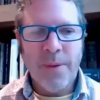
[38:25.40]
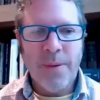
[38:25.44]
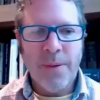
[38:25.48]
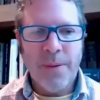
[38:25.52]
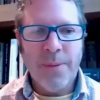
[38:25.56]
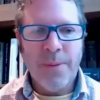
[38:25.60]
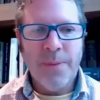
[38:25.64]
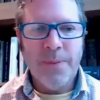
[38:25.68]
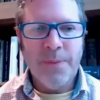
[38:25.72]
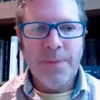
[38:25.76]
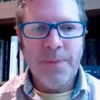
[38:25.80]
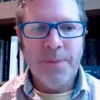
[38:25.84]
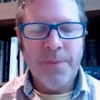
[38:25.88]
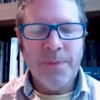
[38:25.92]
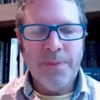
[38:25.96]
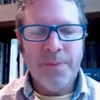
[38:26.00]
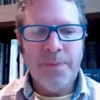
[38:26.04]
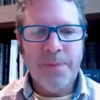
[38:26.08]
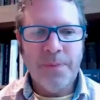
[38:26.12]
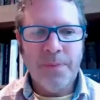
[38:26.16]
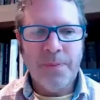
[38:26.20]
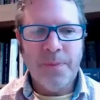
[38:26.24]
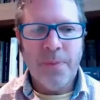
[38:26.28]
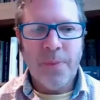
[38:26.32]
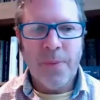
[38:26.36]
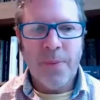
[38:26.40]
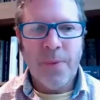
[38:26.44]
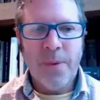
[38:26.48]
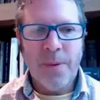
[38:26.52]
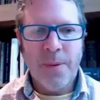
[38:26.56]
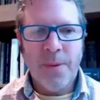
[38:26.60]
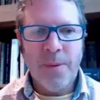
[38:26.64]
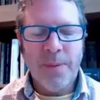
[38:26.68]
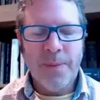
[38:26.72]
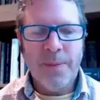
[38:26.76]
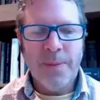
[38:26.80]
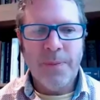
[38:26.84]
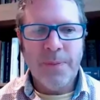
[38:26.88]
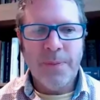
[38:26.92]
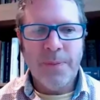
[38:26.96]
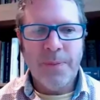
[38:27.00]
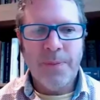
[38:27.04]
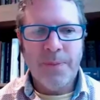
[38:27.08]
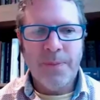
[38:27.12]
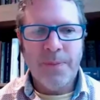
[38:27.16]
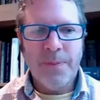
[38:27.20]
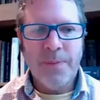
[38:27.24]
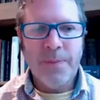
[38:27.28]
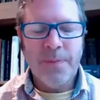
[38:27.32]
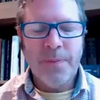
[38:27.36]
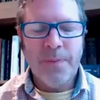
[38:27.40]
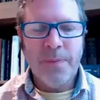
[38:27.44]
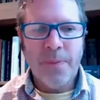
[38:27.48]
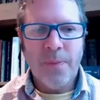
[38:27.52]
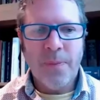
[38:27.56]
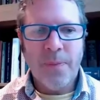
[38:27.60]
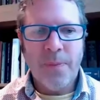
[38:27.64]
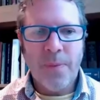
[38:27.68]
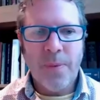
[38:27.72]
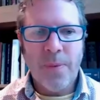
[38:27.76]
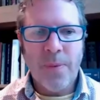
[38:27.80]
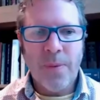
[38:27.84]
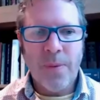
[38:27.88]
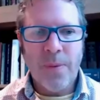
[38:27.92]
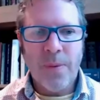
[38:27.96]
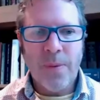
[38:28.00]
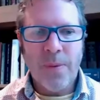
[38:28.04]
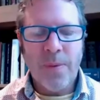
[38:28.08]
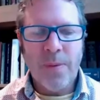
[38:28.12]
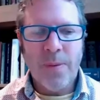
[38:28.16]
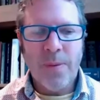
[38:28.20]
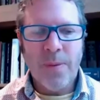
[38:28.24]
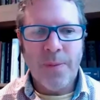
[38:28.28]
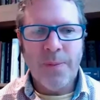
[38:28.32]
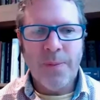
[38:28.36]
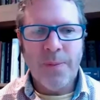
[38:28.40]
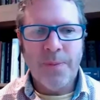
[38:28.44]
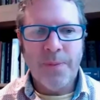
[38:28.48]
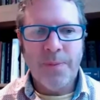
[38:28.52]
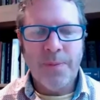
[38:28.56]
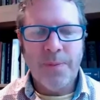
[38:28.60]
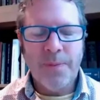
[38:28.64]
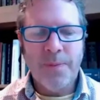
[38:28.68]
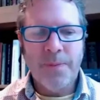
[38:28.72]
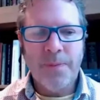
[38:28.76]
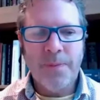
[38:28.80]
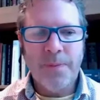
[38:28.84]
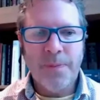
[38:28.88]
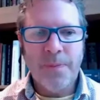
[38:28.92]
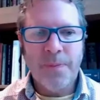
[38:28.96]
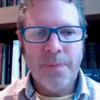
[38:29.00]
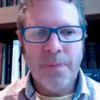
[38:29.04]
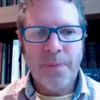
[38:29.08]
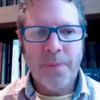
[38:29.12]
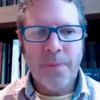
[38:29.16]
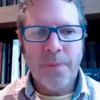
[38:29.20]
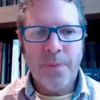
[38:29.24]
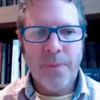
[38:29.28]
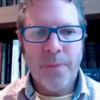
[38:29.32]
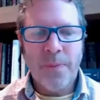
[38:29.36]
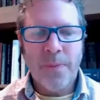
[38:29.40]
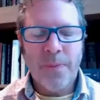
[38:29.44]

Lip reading: This person isn't speaking.